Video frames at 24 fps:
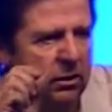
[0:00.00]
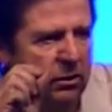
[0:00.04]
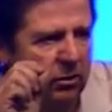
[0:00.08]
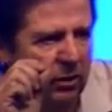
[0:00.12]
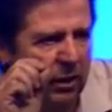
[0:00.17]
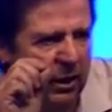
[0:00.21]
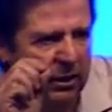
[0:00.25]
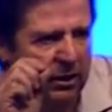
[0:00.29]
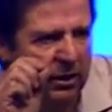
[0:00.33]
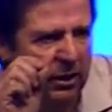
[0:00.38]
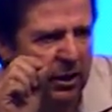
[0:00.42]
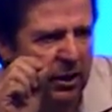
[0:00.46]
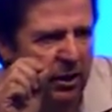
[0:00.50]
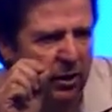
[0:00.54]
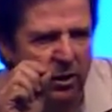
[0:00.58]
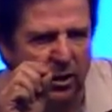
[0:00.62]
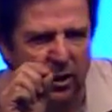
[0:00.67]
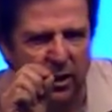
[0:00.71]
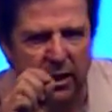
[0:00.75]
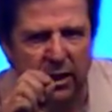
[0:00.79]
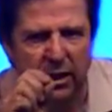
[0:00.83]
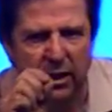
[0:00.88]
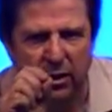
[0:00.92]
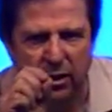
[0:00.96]
translated to
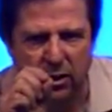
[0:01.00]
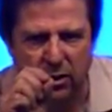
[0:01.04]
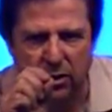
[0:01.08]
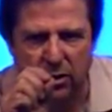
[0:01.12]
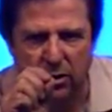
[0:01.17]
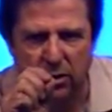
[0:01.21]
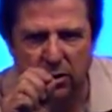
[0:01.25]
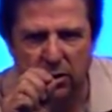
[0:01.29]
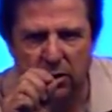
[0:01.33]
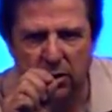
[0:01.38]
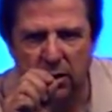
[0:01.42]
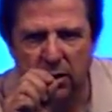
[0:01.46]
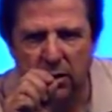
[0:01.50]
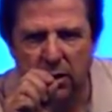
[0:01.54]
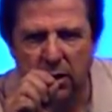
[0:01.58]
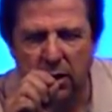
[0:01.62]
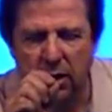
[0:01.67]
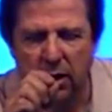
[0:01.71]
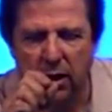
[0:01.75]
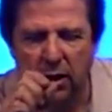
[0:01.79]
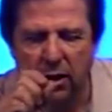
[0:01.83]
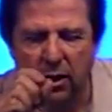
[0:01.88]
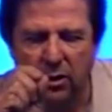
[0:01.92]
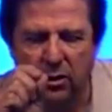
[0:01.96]
the English.
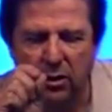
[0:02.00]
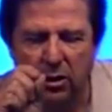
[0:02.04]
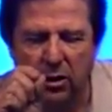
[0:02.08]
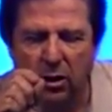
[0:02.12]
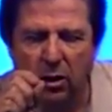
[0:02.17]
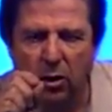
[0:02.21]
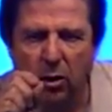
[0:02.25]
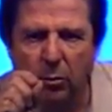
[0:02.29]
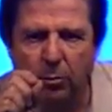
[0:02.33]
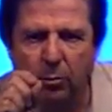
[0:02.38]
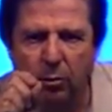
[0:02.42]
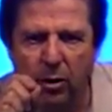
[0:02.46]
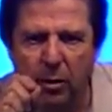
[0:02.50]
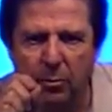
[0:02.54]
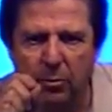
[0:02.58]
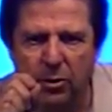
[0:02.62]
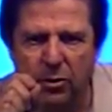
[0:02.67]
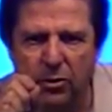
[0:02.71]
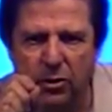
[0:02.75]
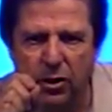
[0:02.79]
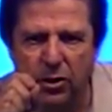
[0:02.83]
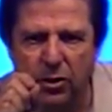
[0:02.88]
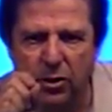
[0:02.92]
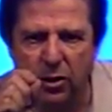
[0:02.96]
There's a little
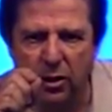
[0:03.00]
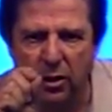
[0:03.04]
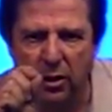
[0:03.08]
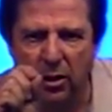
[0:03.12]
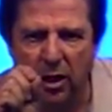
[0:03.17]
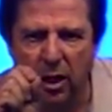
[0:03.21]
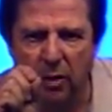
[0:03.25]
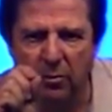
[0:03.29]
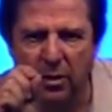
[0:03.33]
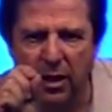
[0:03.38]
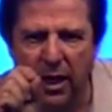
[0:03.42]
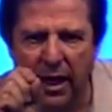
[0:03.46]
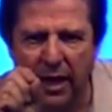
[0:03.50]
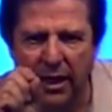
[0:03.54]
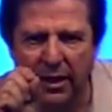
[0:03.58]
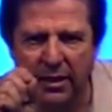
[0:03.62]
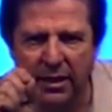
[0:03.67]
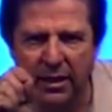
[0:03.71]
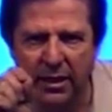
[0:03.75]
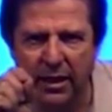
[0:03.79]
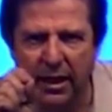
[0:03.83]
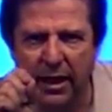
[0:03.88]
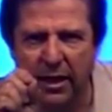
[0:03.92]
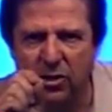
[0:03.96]
preposition, W I
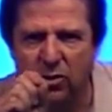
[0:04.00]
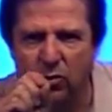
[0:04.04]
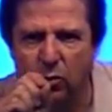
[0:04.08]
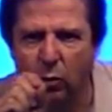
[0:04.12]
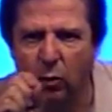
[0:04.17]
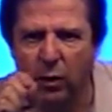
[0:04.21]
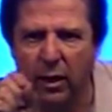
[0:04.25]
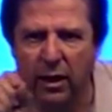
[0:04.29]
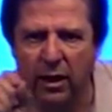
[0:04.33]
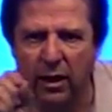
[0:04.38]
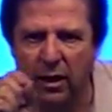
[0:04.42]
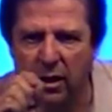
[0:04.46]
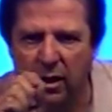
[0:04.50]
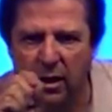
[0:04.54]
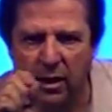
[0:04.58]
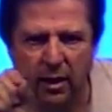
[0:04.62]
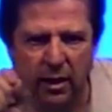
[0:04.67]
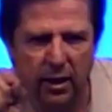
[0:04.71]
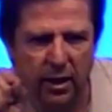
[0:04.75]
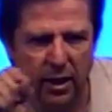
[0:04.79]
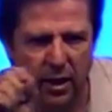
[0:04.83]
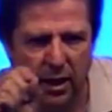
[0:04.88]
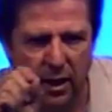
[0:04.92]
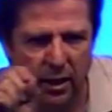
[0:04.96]
T H,
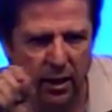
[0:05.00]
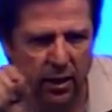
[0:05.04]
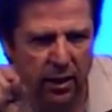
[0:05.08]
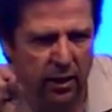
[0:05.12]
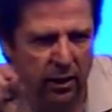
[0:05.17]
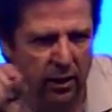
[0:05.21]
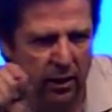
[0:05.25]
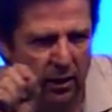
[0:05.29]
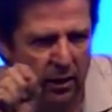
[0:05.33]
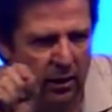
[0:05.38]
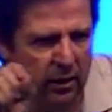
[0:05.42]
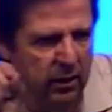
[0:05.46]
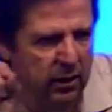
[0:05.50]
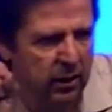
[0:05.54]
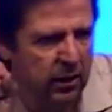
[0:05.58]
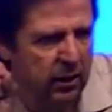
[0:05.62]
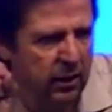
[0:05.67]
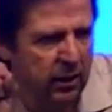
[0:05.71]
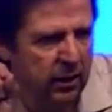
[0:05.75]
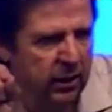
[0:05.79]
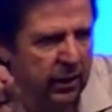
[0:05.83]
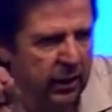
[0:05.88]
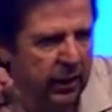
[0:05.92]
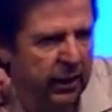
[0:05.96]
with.
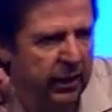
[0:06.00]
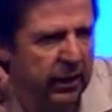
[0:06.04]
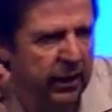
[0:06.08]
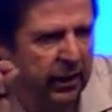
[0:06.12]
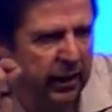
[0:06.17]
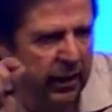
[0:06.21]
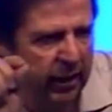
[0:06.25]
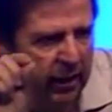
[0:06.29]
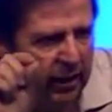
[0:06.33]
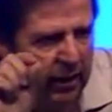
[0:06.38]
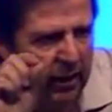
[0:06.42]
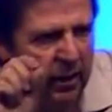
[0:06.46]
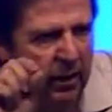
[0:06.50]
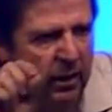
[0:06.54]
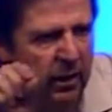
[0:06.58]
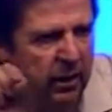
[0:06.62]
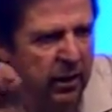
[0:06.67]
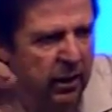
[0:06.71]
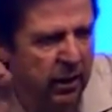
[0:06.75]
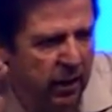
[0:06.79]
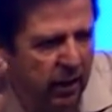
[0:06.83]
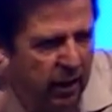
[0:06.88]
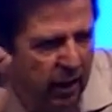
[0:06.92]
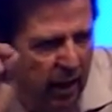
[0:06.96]
And in
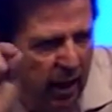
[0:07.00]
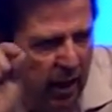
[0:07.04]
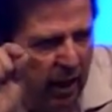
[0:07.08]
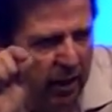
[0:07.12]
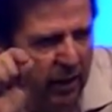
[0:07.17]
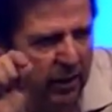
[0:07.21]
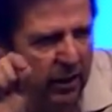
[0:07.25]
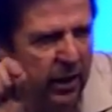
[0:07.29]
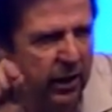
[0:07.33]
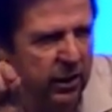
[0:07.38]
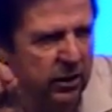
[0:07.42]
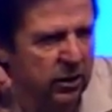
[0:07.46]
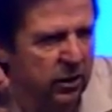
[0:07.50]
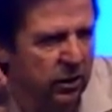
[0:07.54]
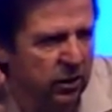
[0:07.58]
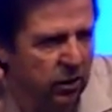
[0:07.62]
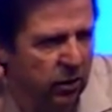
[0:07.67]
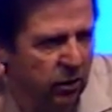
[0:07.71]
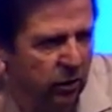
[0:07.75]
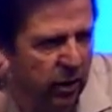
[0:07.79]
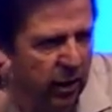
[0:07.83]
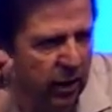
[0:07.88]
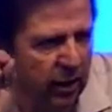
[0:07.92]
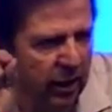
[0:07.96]
the context of the
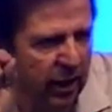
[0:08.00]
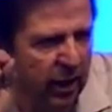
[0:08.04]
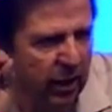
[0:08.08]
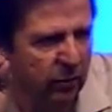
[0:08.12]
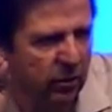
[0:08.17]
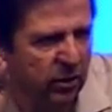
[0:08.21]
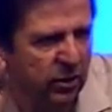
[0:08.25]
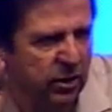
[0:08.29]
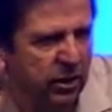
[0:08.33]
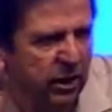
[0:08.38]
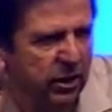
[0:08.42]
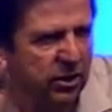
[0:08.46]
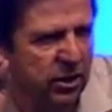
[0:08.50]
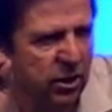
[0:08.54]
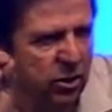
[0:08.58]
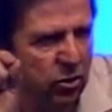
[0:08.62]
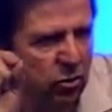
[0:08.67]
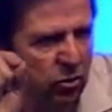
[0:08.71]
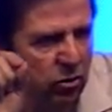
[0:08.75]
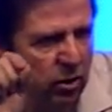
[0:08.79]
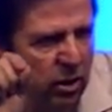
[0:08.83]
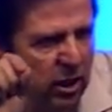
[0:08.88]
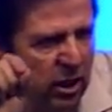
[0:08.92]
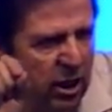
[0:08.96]
Greek language, it's a
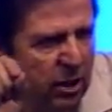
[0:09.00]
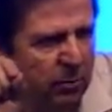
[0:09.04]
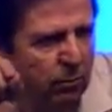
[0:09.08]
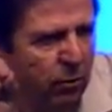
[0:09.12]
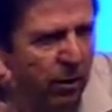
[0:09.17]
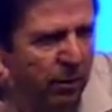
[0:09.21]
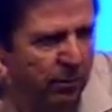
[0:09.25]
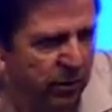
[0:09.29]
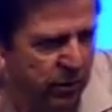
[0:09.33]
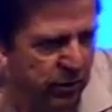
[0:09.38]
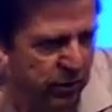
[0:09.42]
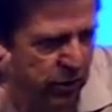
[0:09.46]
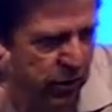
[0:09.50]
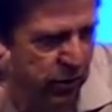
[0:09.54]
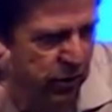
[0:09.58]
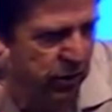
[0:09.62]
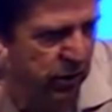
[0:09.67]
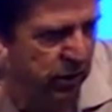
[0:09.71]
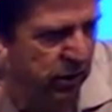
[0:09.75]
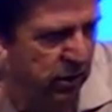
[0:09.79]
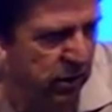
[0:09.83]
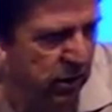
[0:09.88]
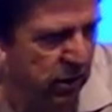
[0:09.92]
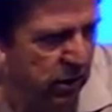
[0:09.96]
unique
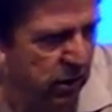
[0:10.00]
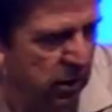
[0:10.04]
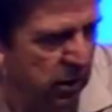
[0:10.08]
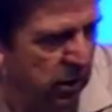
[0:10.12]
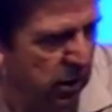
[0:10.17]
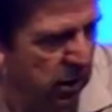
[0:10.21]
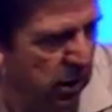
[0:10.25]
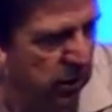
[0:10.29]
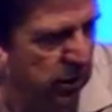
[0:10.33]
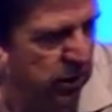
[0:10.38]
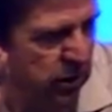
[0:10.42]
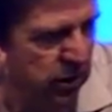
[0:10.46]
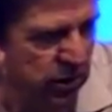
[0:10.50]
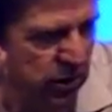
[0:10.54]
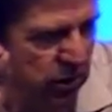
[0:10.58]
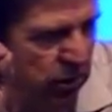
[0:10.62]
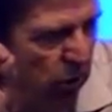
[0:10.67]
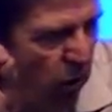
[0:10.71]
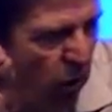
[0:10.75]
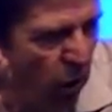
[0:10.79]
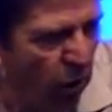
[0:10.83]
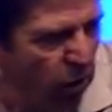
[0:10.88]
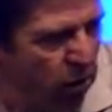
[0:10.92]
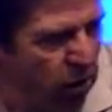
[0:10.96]
preposition not just an
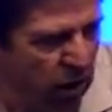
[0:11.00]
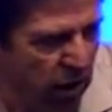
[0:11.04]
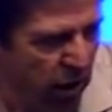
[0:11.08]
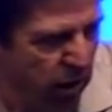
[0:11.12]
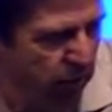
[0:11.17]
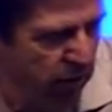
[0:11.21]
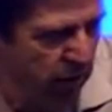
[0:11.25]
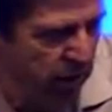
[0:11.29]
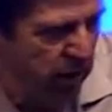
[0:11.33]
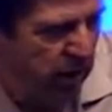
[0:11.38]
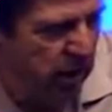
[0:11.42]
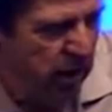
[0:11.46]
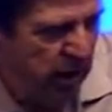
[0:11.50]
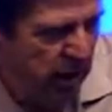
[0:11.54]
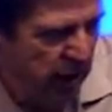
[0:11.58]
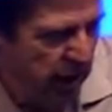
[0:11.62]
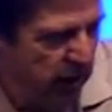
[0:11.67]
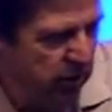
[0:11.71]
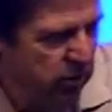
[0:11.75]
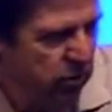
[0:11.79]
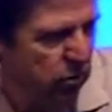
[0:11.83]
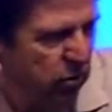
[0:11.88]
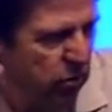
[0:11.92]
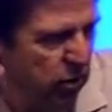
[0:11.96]
ordinary prayer.
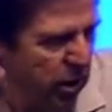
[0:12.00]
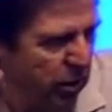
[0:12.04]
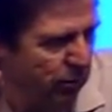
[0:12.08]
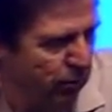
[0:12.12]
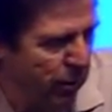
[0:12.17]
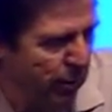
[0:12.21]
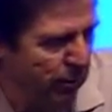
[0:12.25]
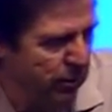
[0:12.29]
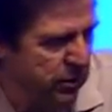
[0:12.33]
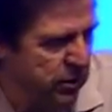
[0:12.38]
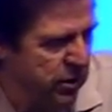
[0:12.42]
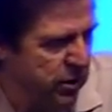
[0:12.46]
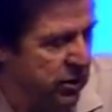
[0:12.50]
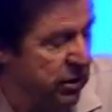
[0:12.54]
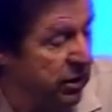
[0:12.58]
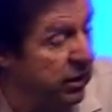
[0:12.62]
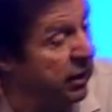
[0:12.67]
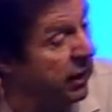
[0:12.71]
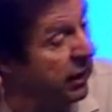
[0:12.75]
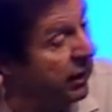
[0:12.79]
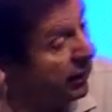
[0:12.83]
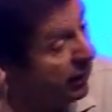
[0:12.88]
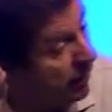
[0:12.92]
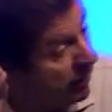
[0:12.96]
It's a unique preposition
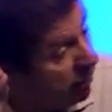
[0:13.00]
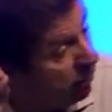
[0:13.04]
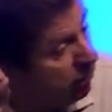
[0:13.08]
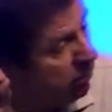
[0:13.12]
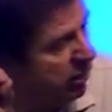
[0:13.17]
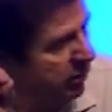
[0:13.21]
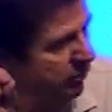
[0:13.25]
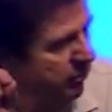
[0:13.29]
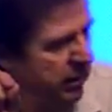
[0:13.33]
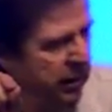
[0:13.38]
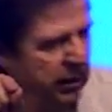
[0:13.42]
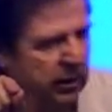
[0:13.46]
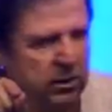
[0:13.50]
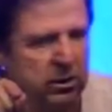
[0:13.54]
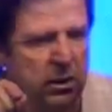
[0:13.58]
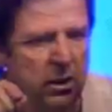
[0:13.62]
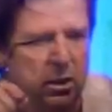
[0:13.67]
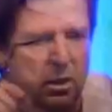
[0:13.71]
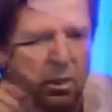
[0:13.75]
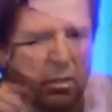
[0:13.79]
that literally means